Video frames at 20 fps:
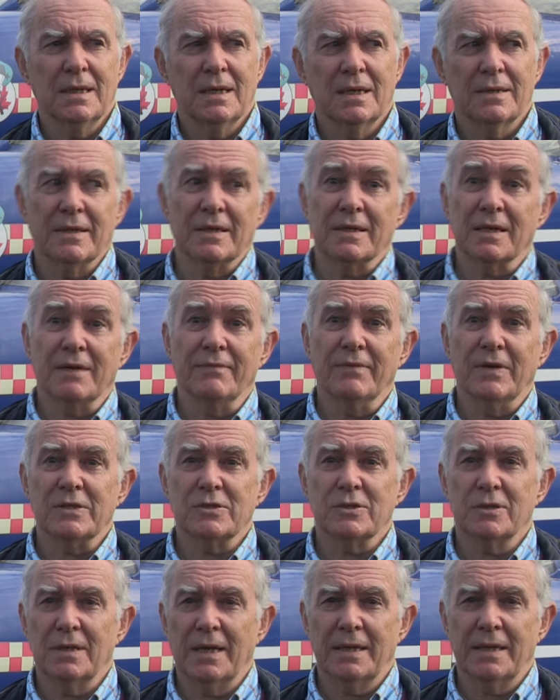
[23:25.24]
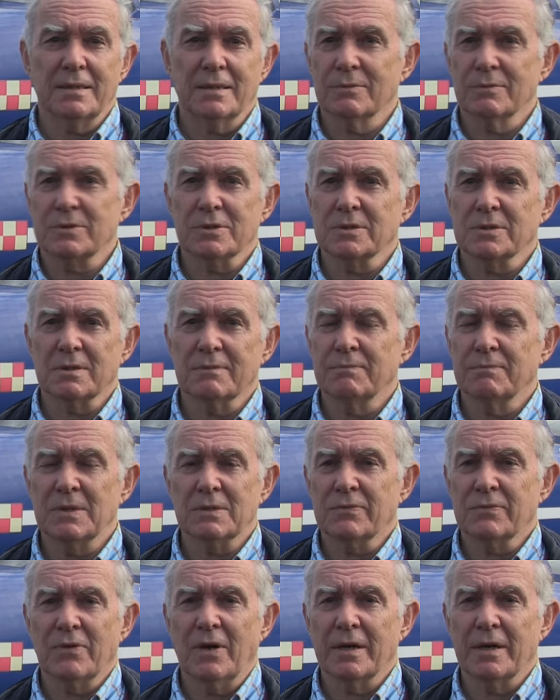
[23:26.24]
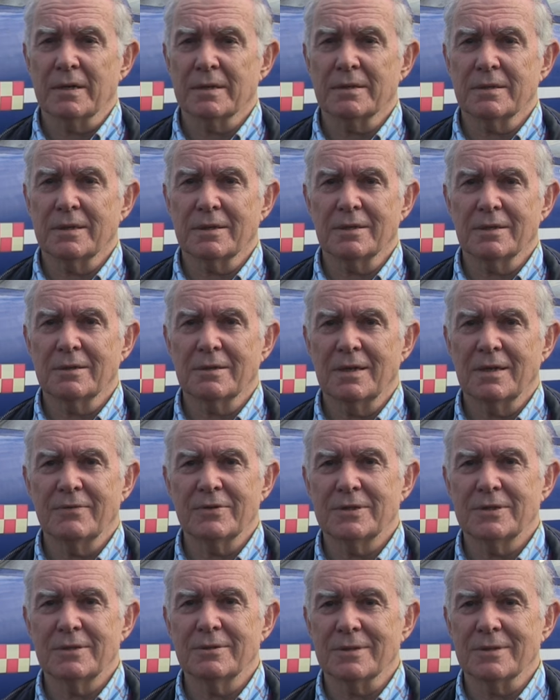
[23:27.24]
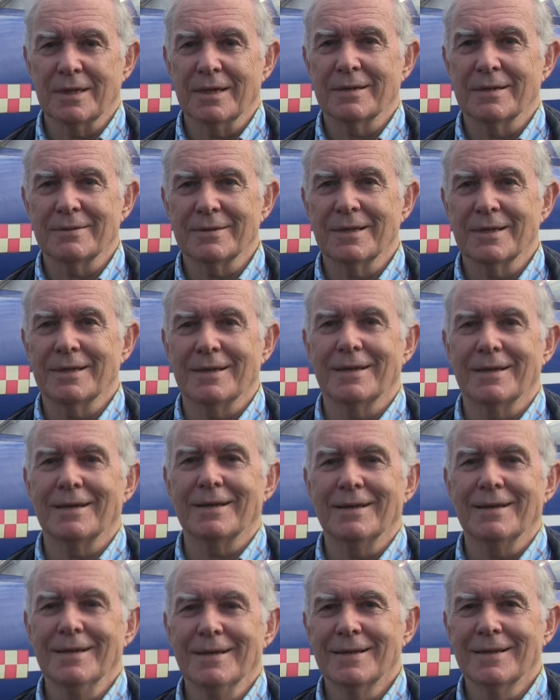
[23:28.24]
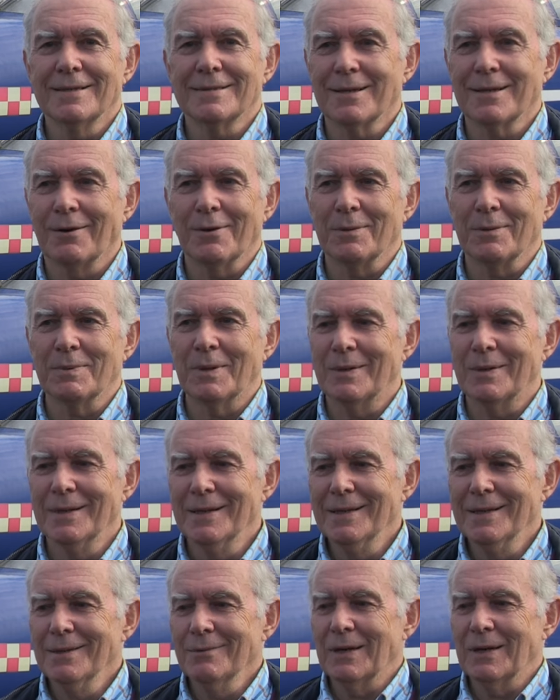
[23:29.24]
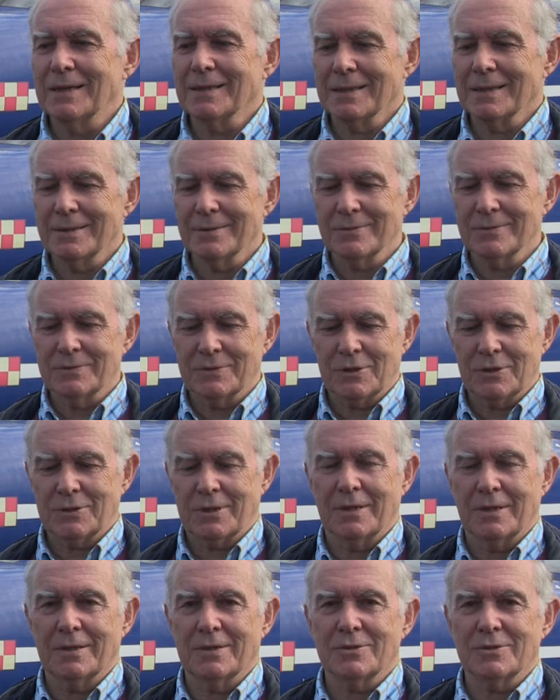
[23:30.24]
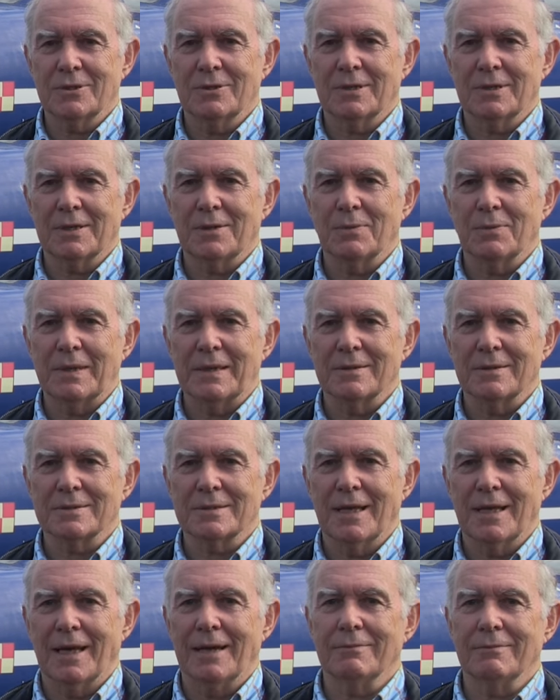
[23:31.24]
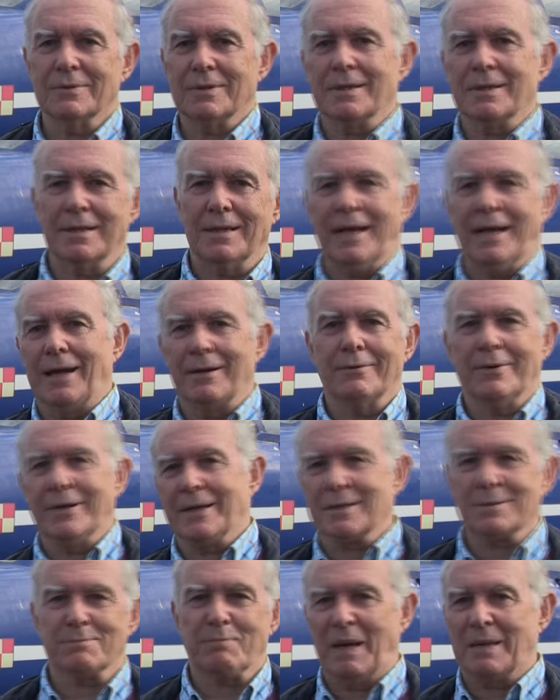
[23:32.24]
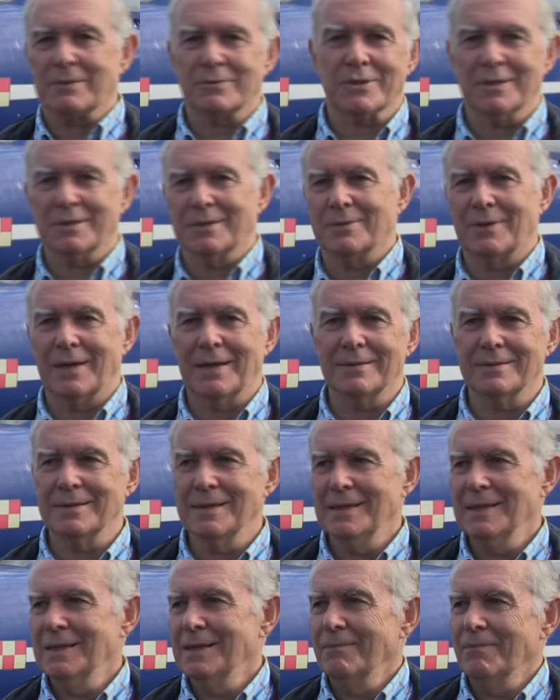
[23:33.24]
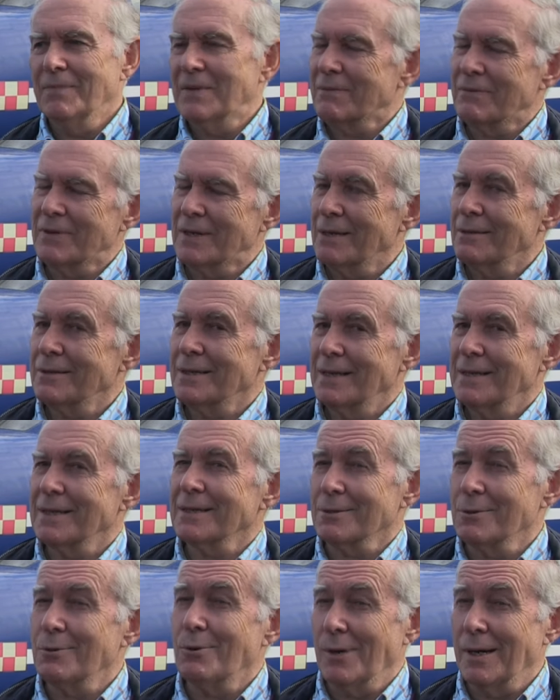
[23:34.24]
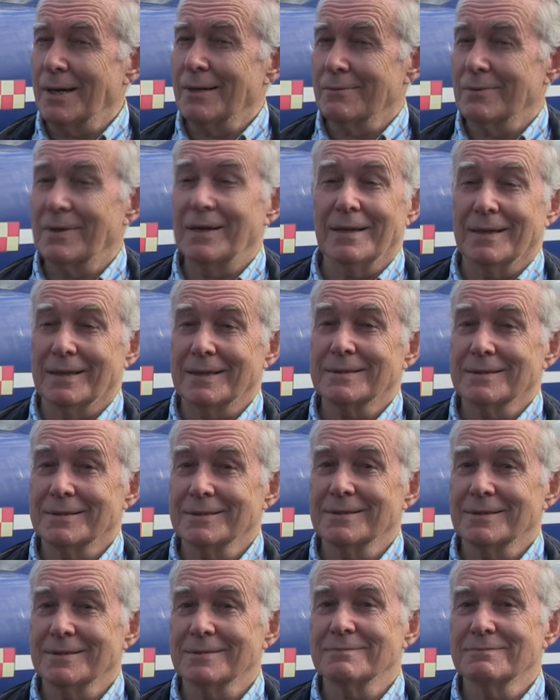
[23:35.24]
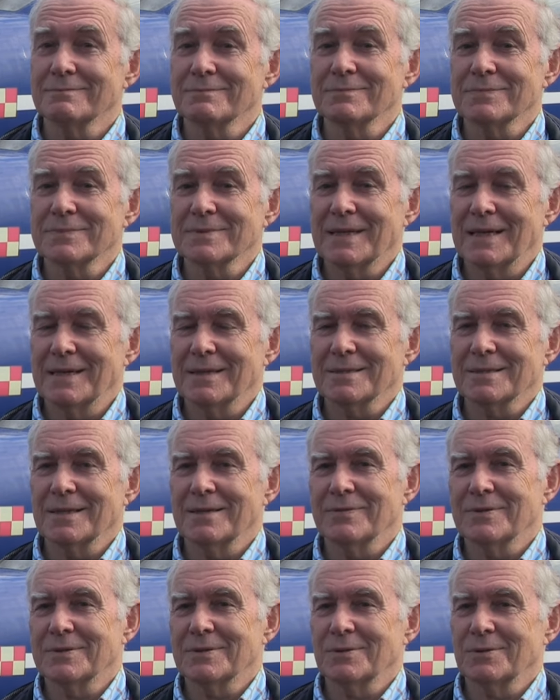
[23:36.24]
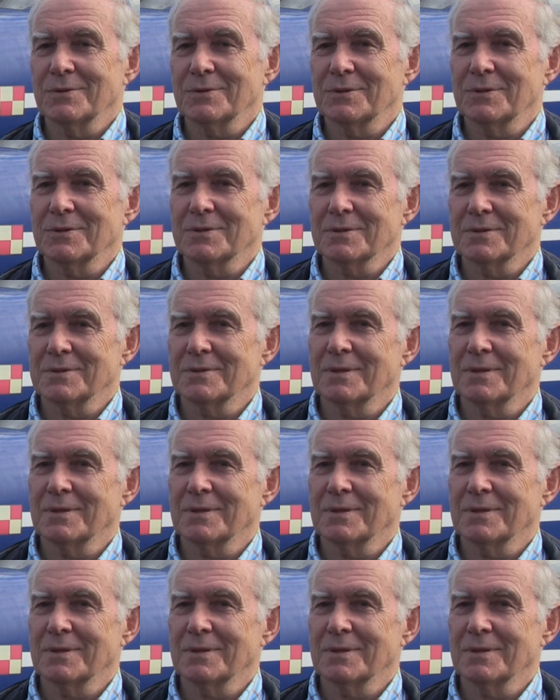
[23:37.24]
and then a conventional landing, which is the most frightening thing you can ever do in a hurry. It's horrible. Well, you've just got those two little wheels there with outriggers bouncing around. If you don't get it quite right, you can get yourself into all sorts of